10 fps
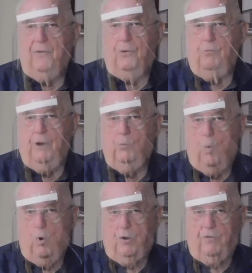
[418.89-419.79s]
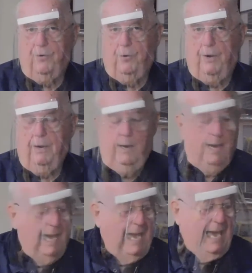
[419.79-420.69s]
and run water through it.
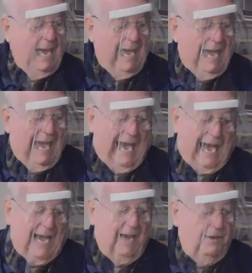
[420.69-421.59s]
And in